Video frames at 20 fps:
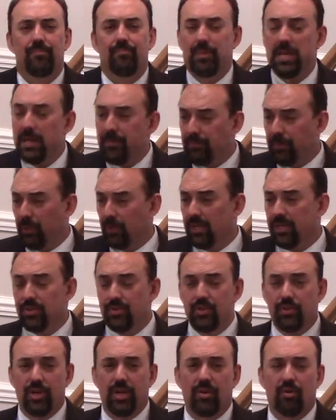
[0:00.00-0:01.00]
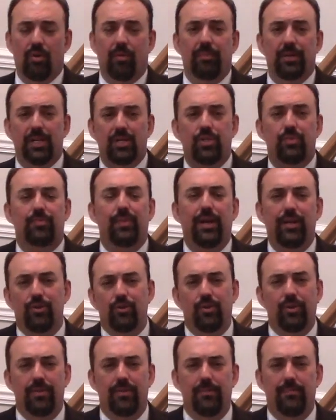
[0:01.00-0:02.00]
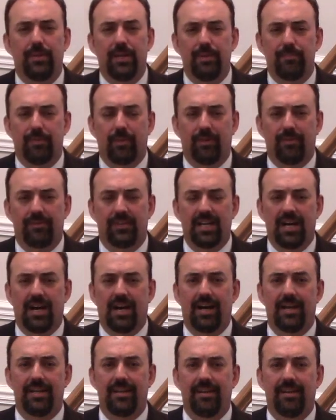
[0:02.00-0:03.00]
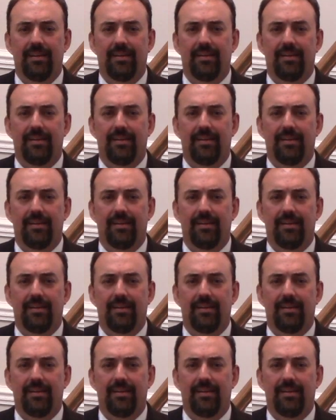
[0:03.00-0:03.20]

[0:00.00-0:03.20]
people in general, but especially the people of God,